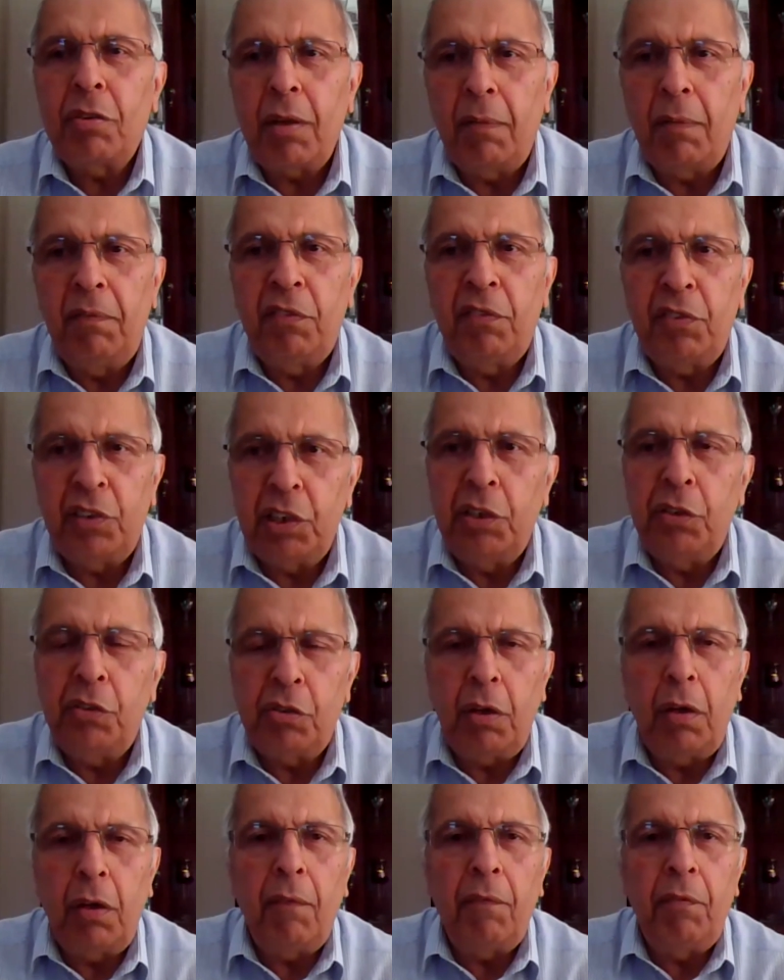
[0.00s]
Some
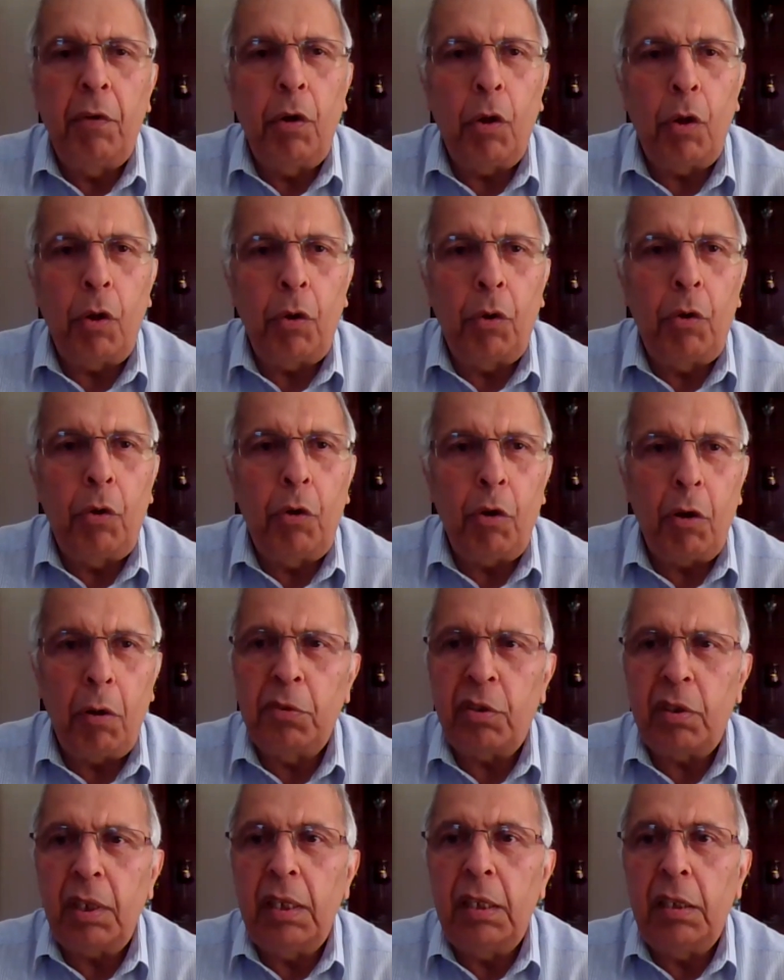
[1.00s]
version of
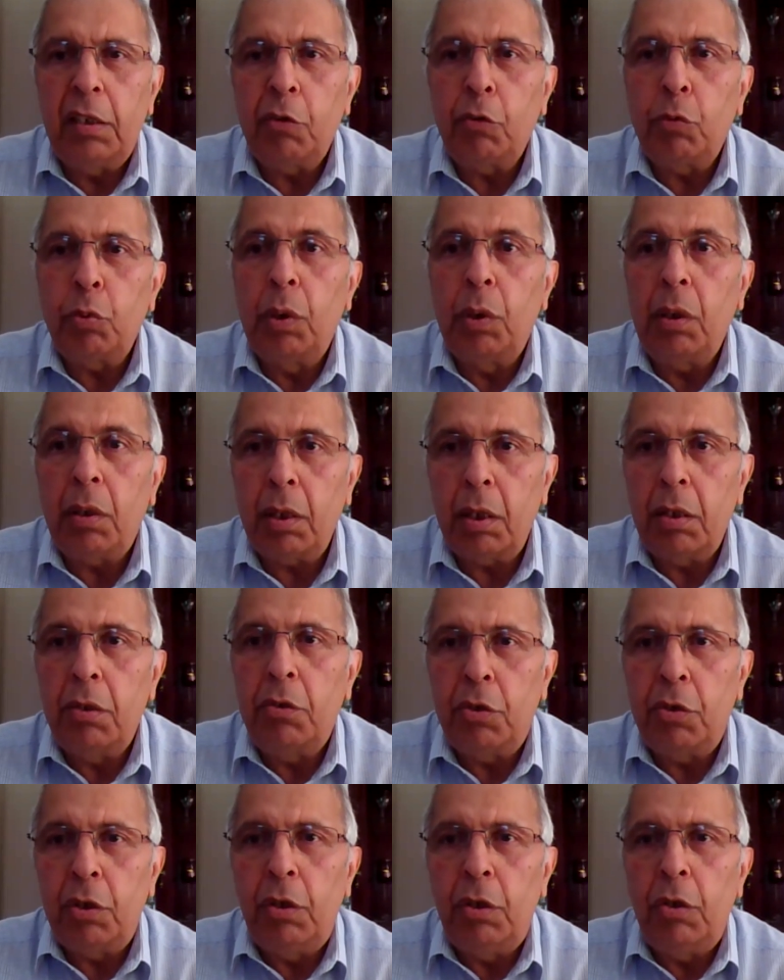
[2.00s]
non-dom status will
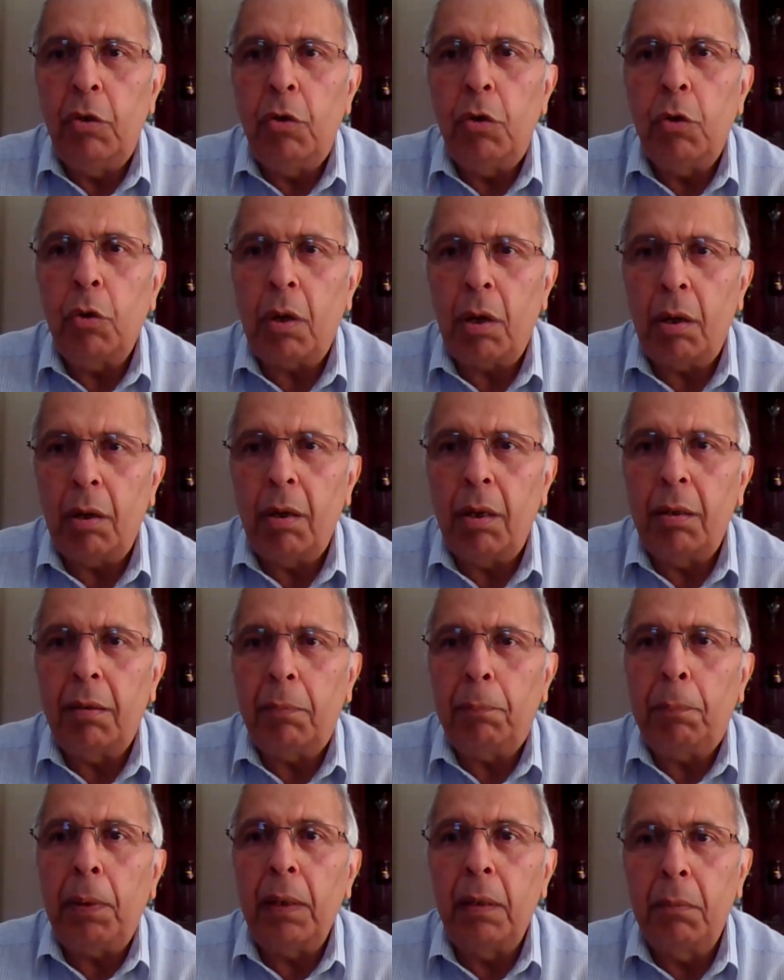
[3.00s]
continue. You
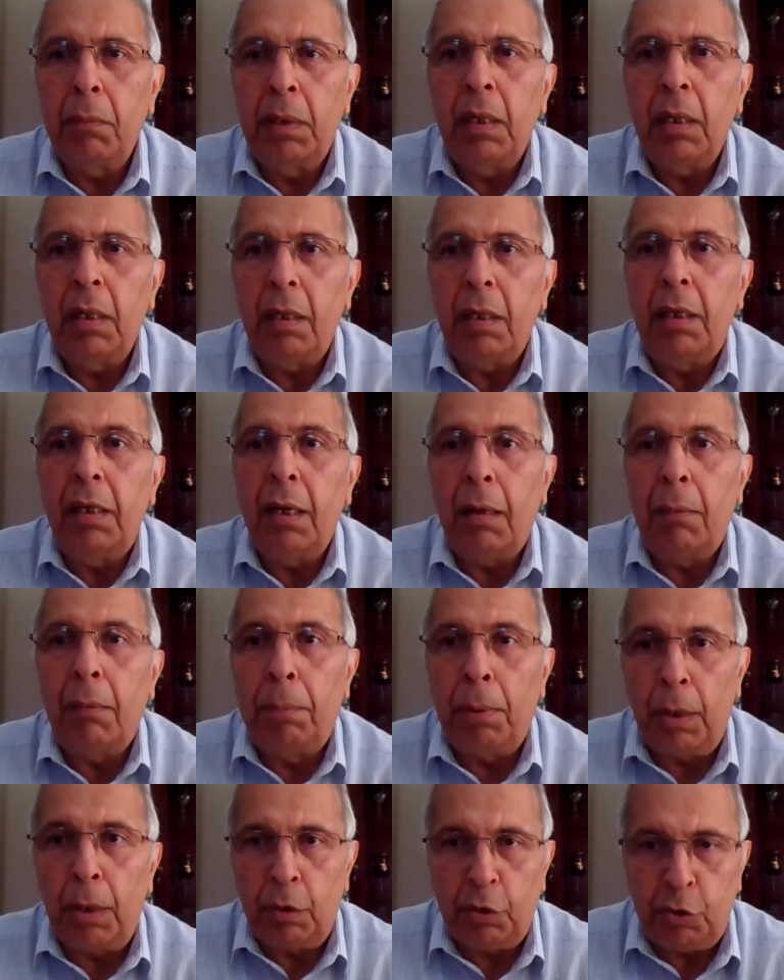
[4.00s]
can't permanently
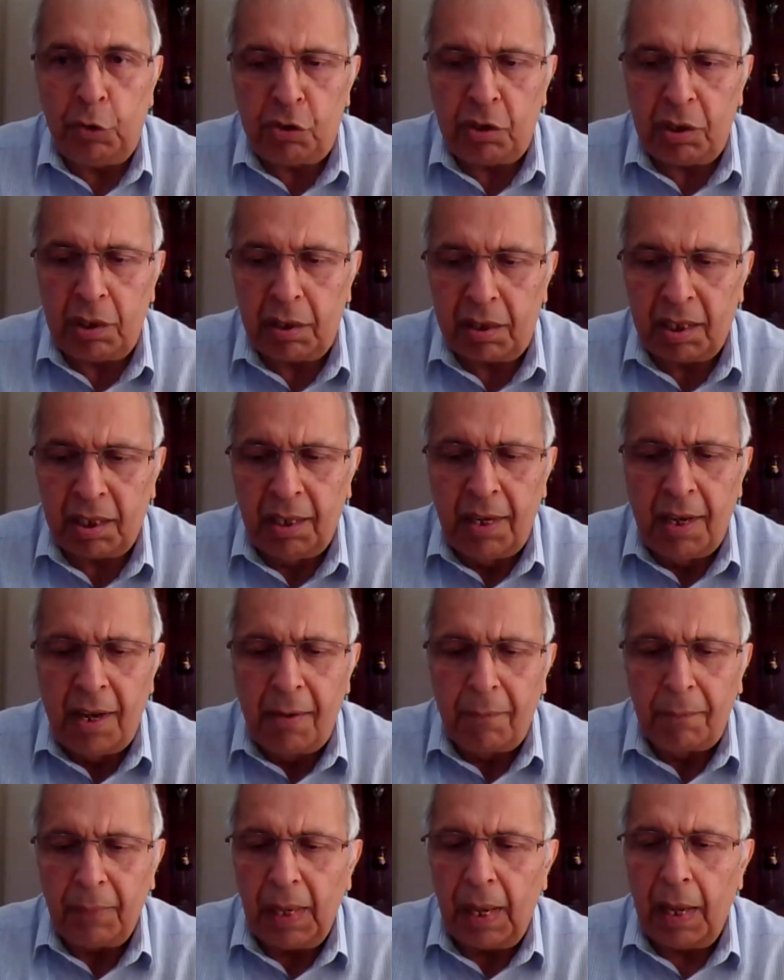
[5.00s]
abolish it.
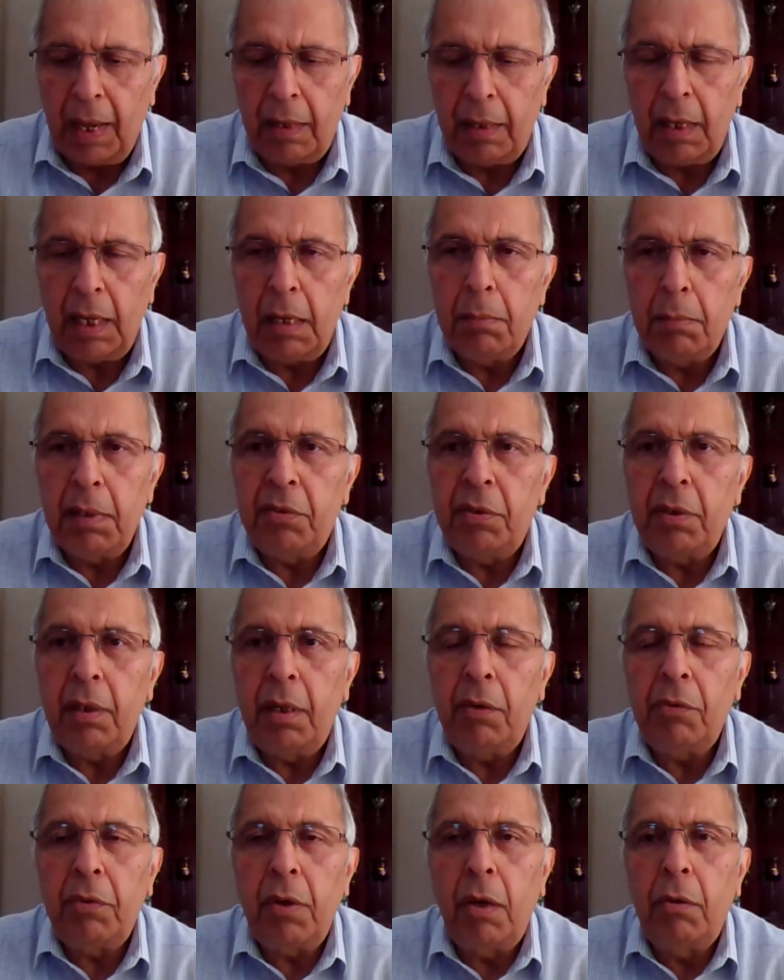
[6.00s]
And Labour
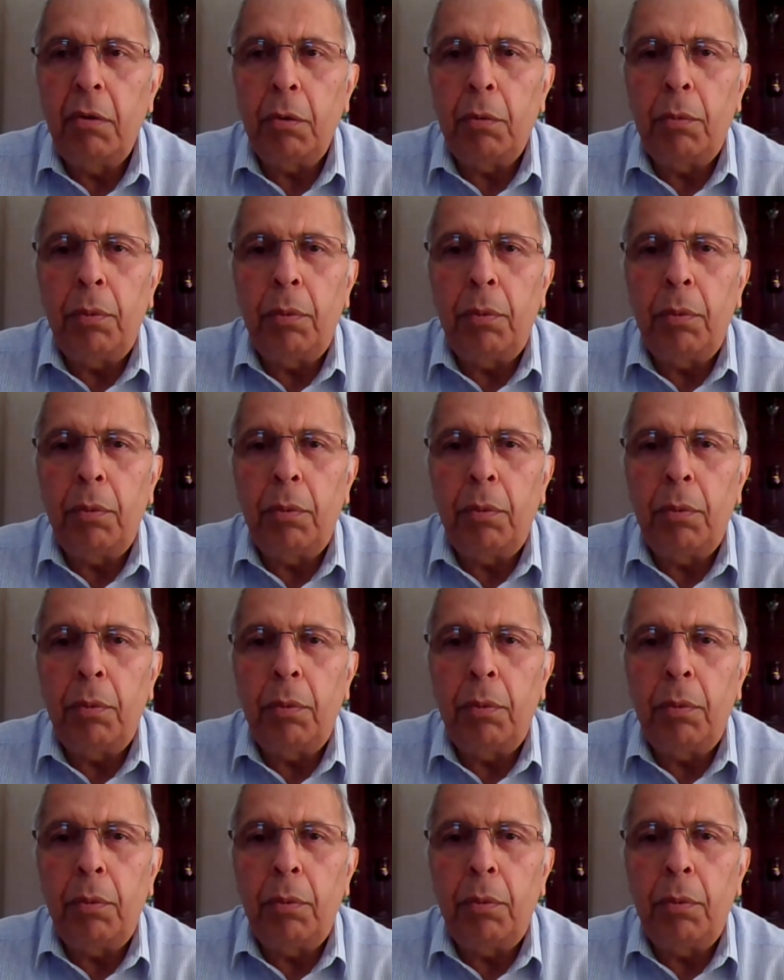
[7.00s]
said it's going